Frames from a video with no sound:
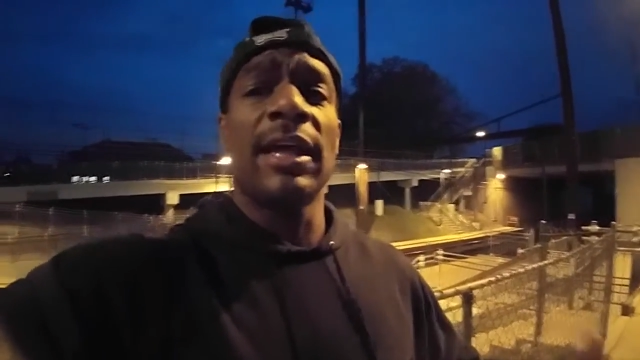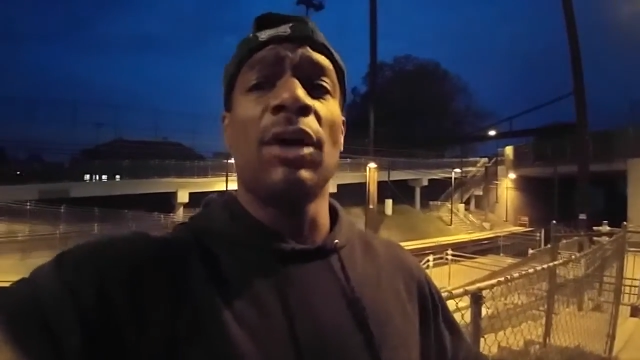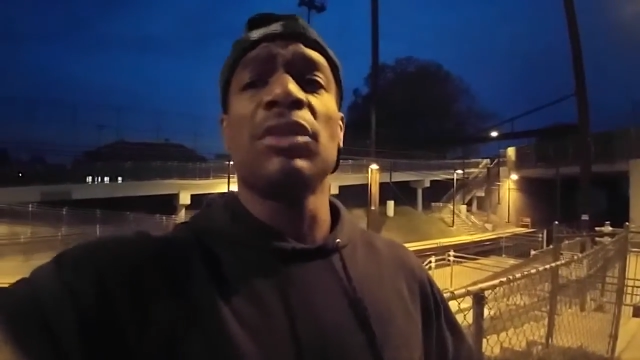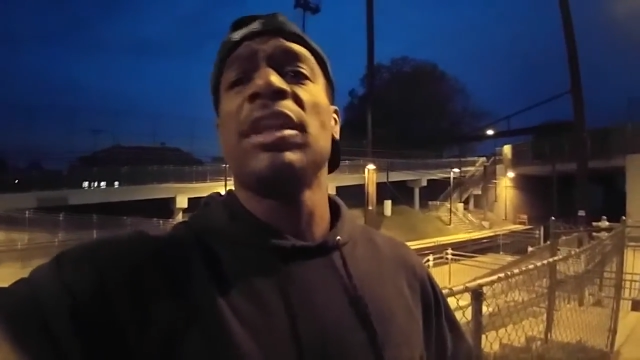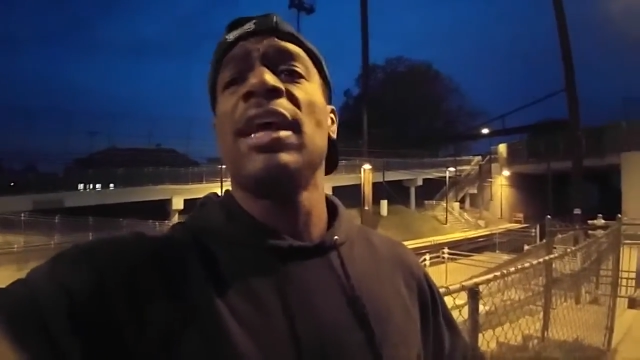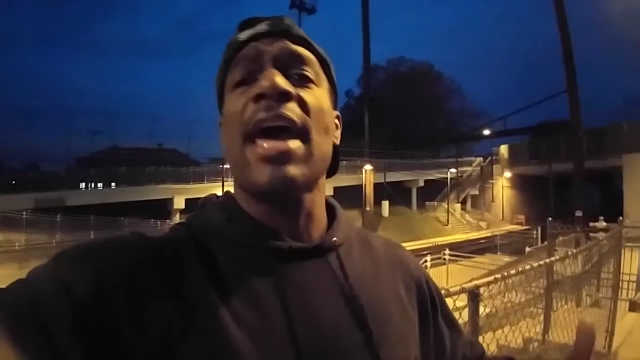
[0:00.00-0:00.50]

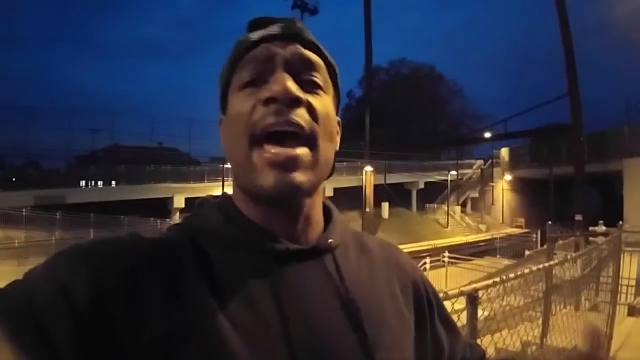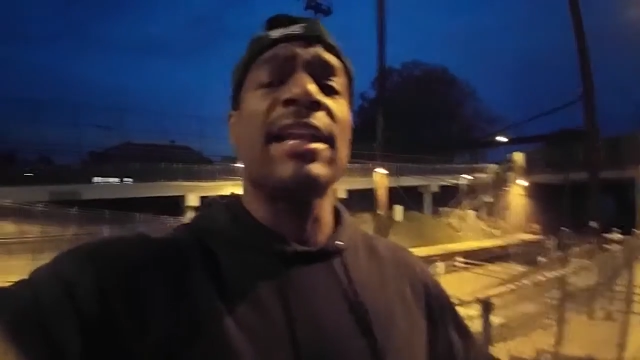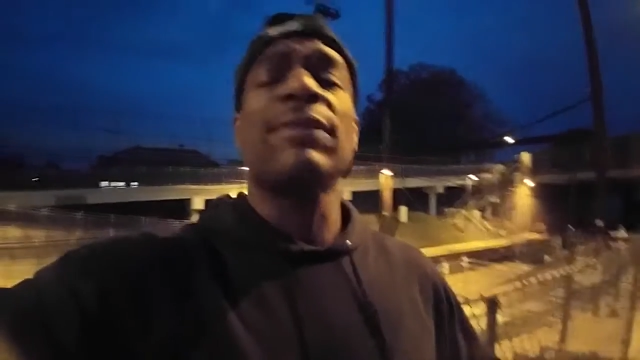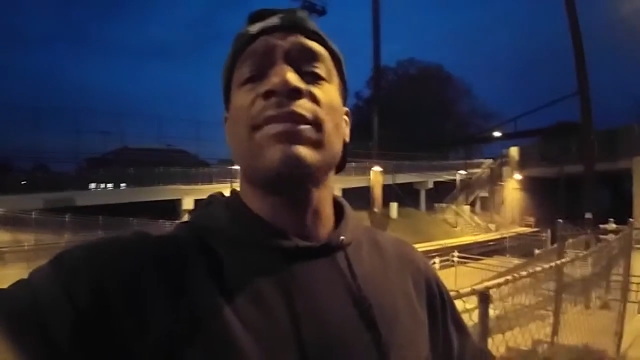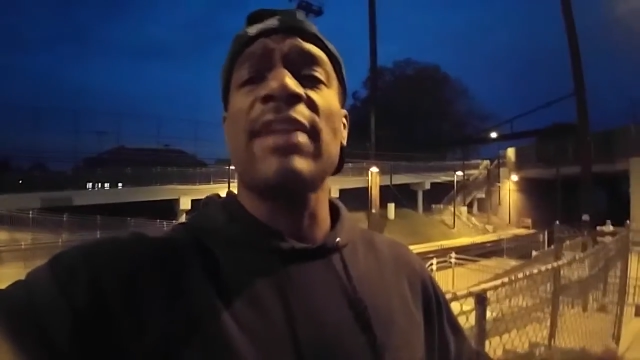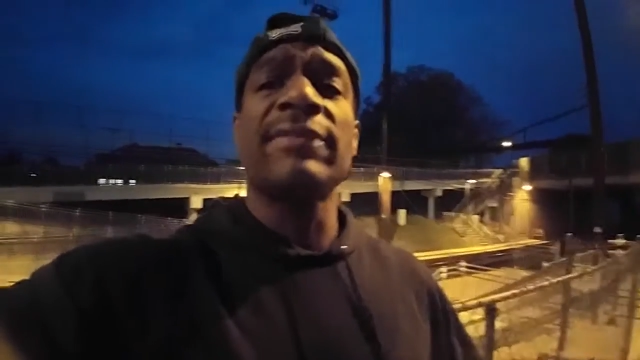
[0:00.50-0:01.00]
healthy,
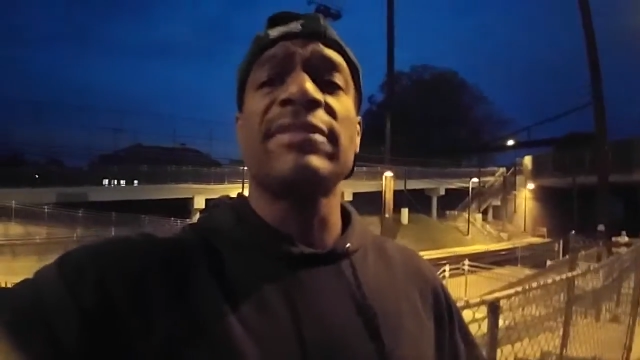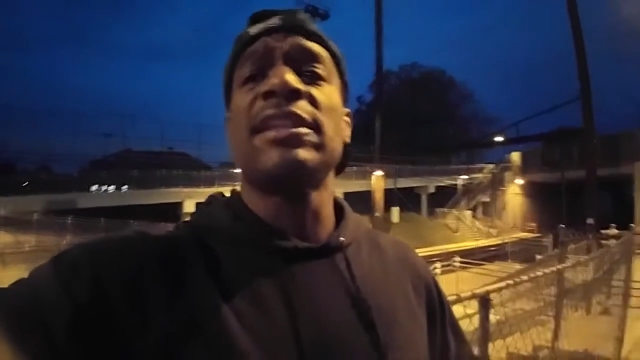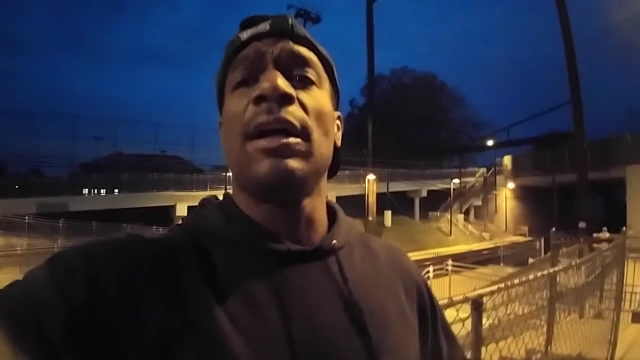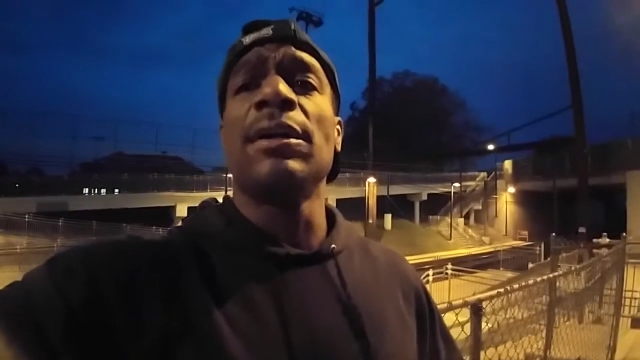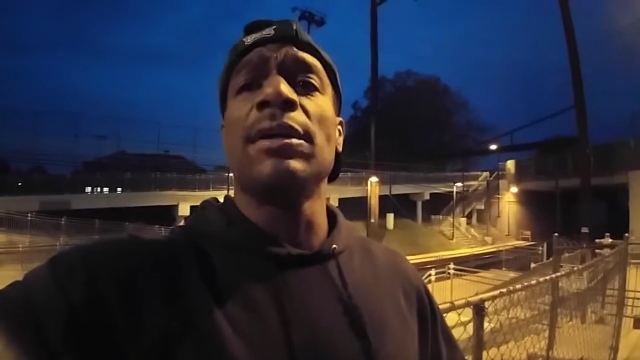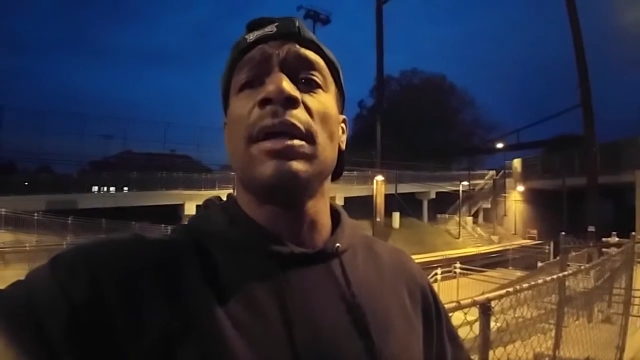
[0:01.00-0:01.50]
active
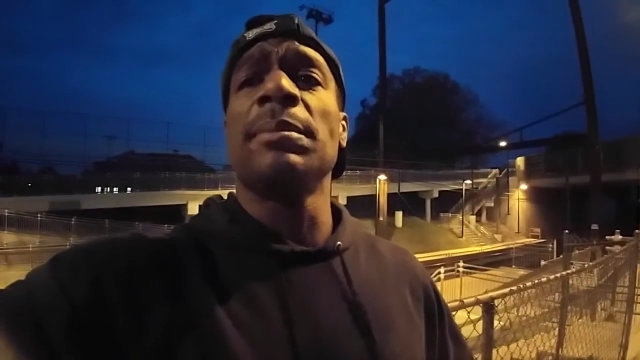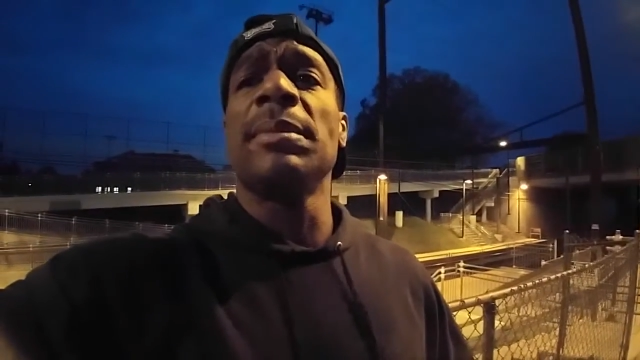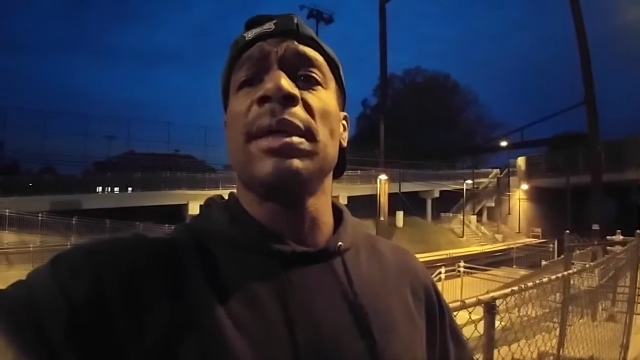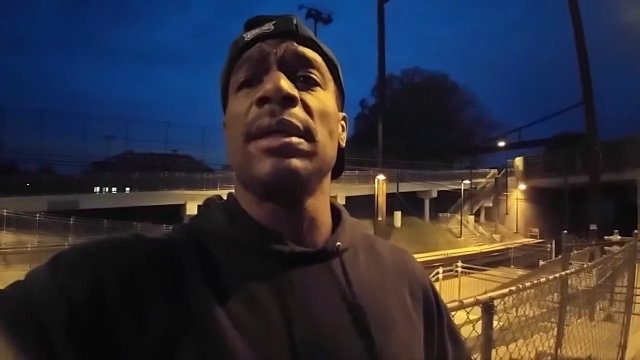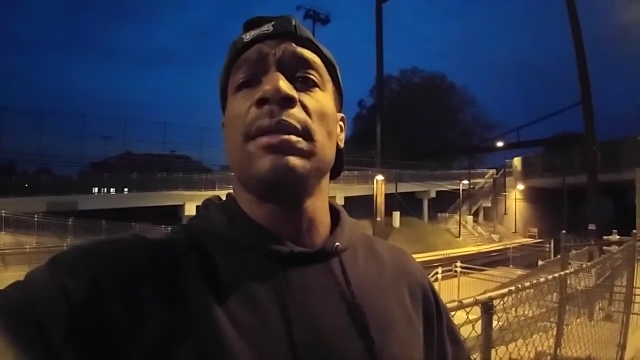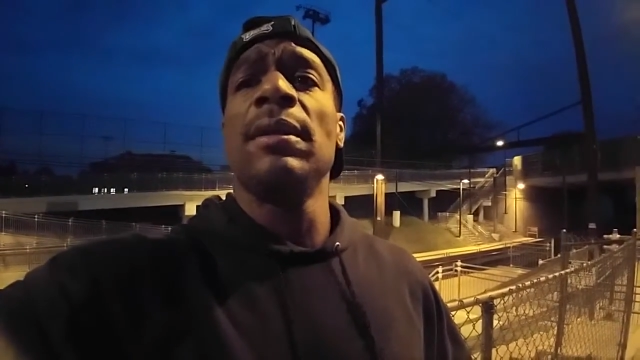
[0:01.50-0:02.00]
lifestyle. You know what
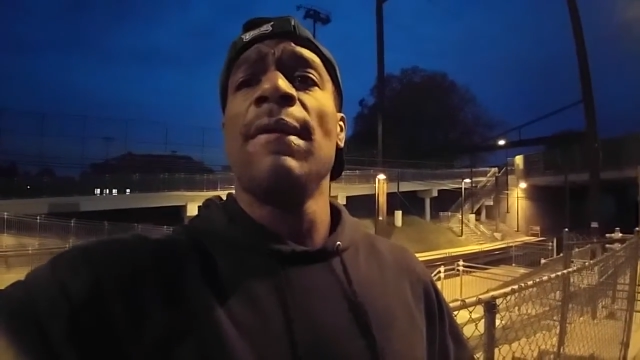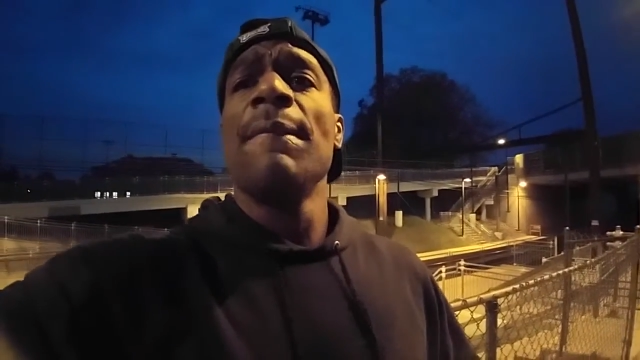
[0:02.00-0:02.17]
I mean?